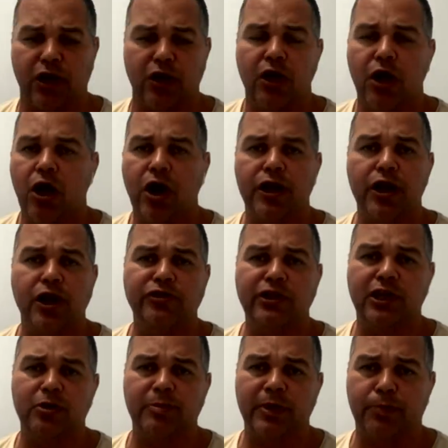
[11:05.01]
So I
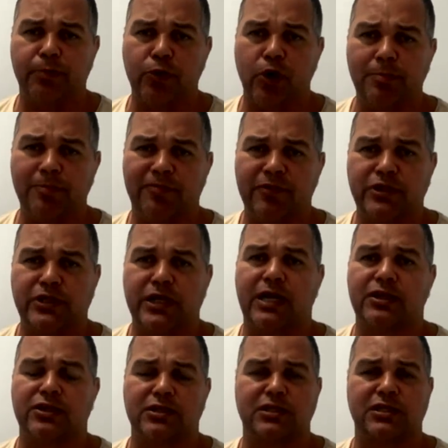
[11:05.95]
don't think it'll be a problem for
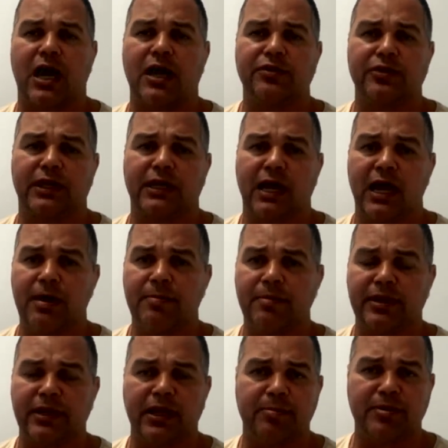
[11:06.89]
Jack to start the
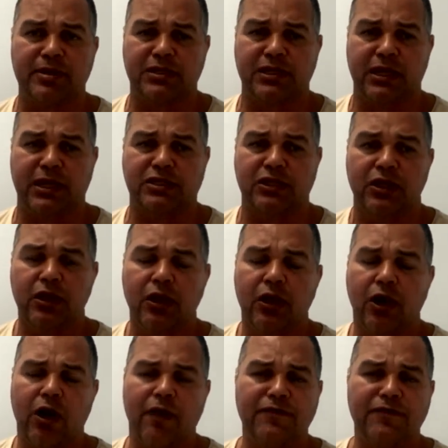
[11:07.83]
game in the number six.